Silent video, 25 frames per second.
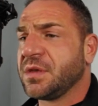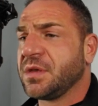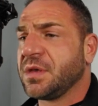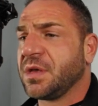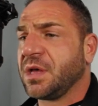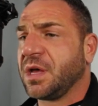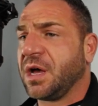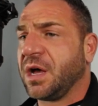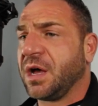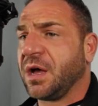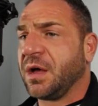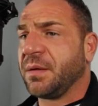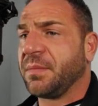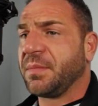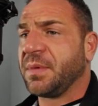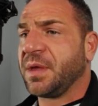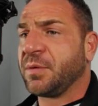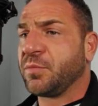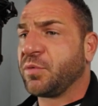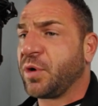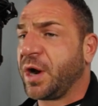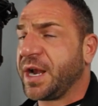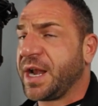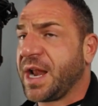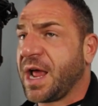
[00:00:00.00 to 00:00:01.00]
And
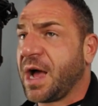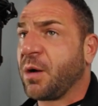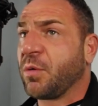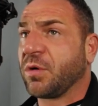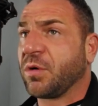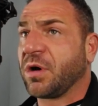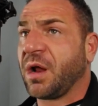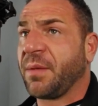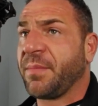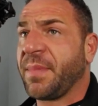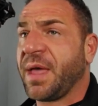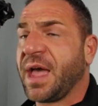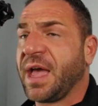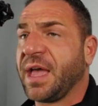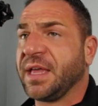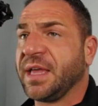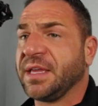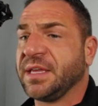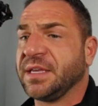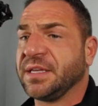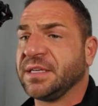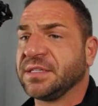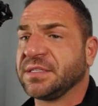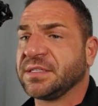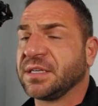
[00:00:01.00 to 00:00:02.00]
right now where I'm at
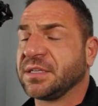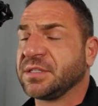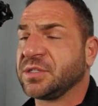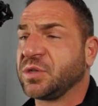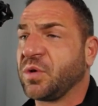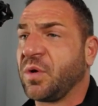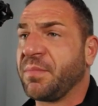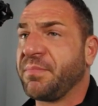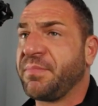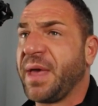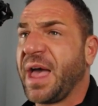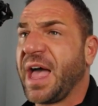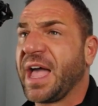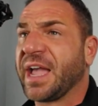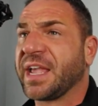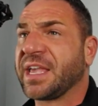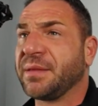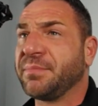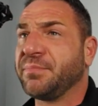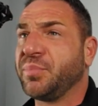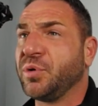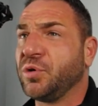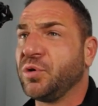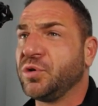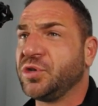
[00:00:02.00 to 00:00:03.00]
is, so I'm back
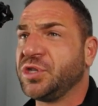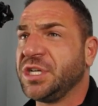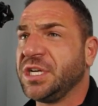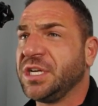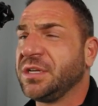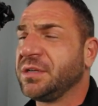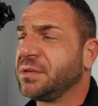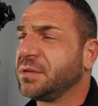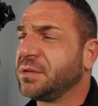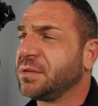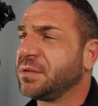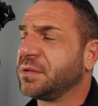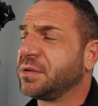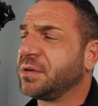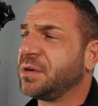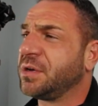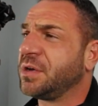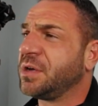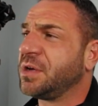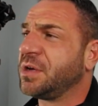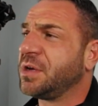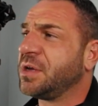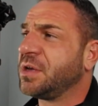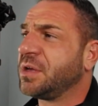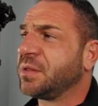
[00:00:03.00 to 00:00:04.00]
in Bougie,
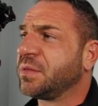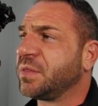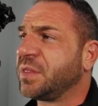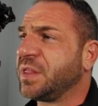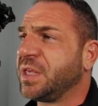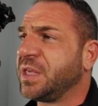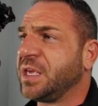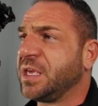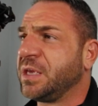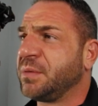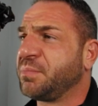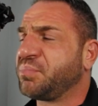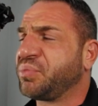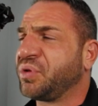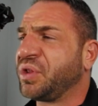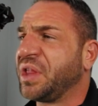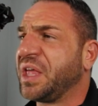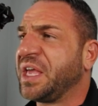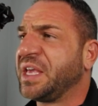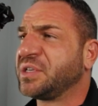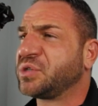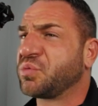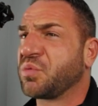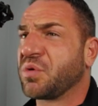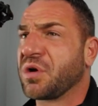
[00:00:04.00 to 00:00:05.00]
the
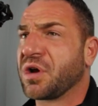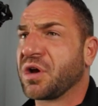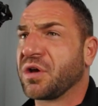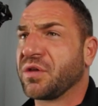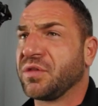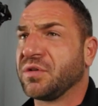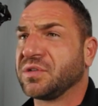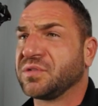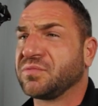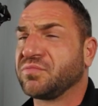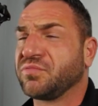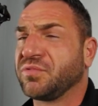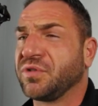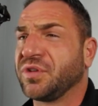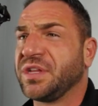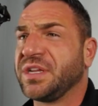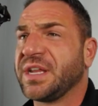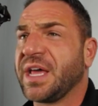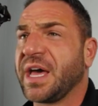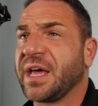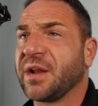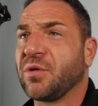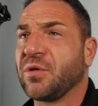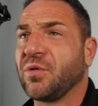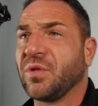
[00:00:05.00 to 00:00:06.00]
place where there's really
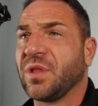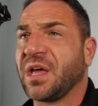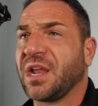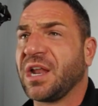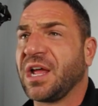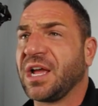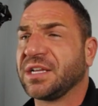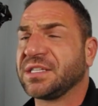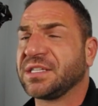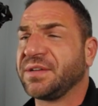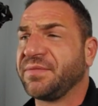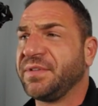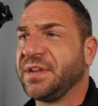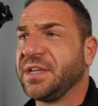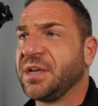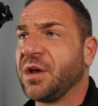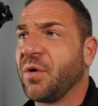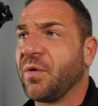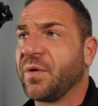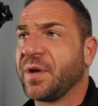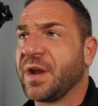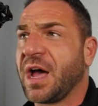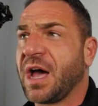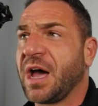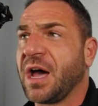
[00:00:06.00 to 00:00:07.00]
not a whole lot of activity
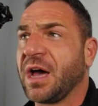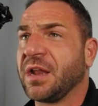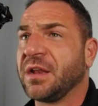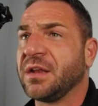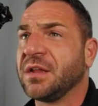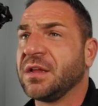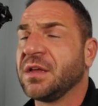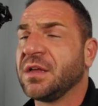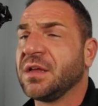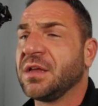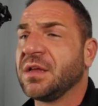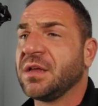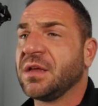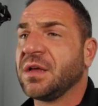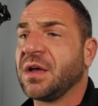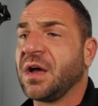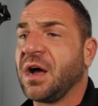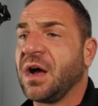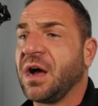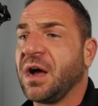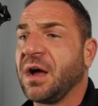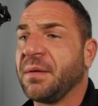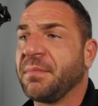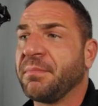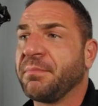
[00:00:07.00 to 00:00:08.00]
going on.
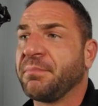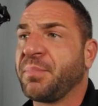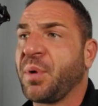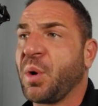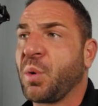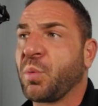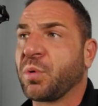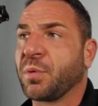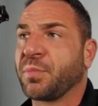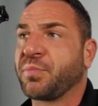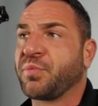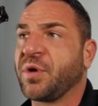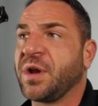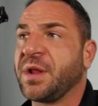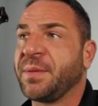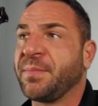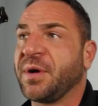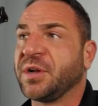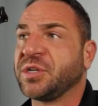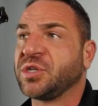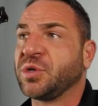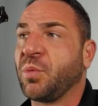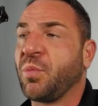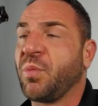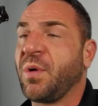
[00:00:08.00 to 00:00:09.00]
But we're pretty
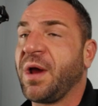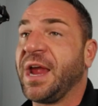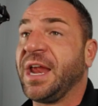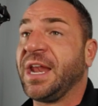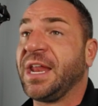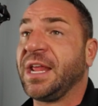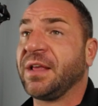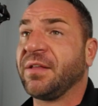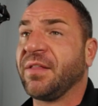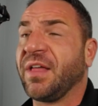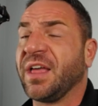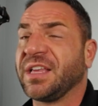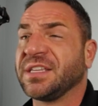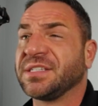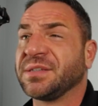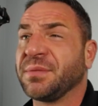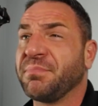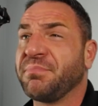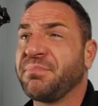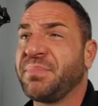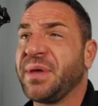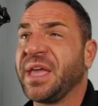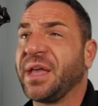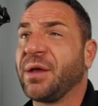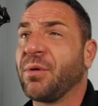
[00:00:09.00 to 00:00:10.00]
much awaiting like some
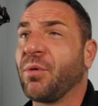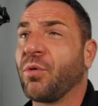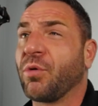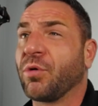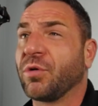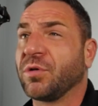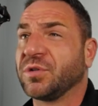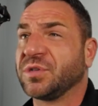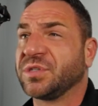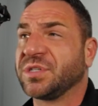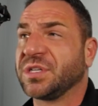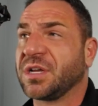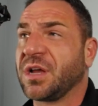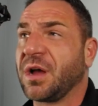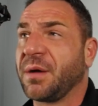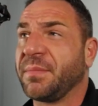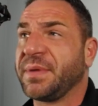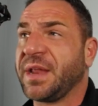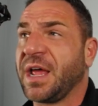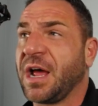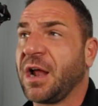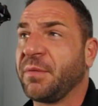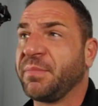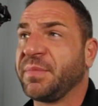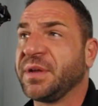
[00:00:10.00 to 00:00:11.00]
big orders to come
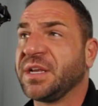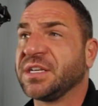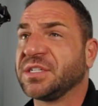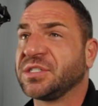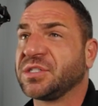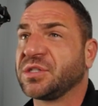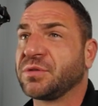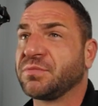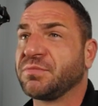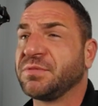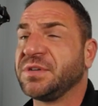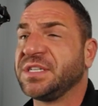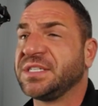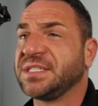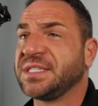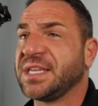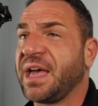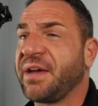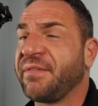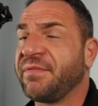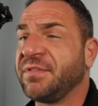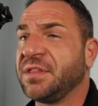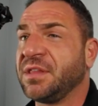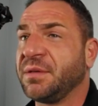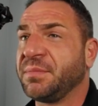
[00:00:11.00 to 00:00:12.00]
down because
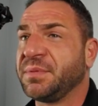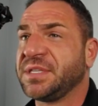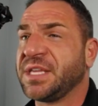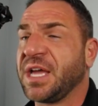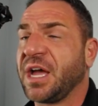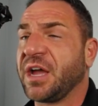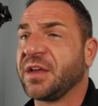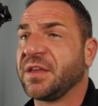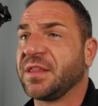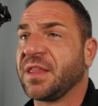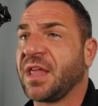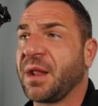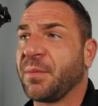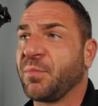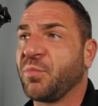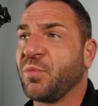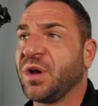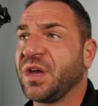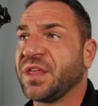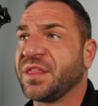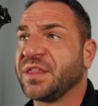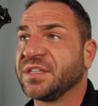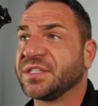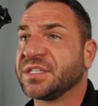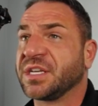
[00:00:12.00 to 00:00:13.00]
3-7, the battalion that I'm
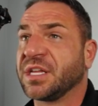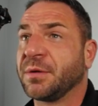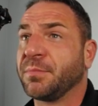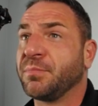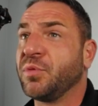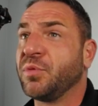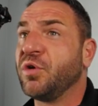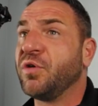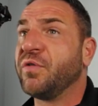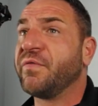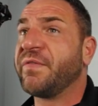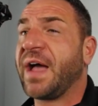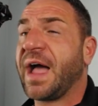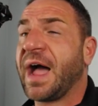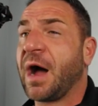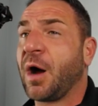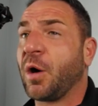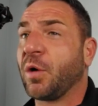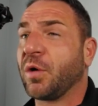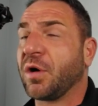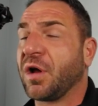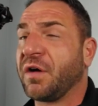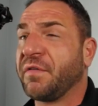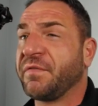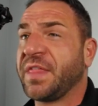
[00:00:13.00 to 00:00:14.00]
with, is going to move
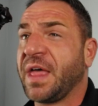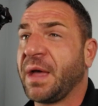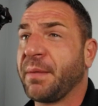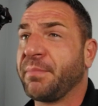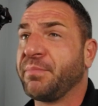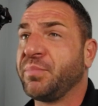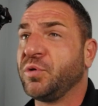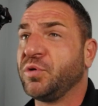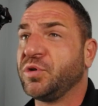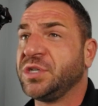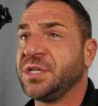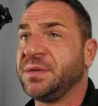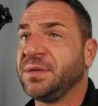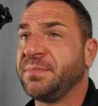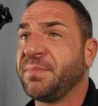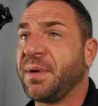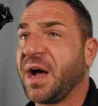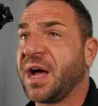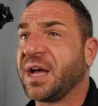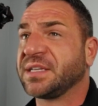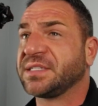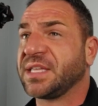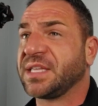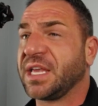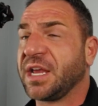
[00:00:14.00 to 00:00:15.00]
out of that Bougie
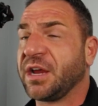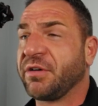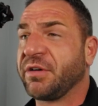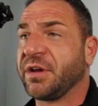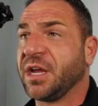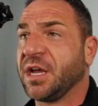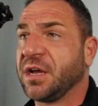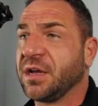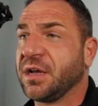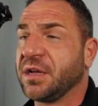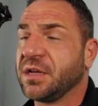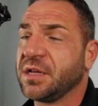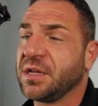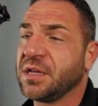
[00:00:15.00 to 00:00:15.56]
Bast area.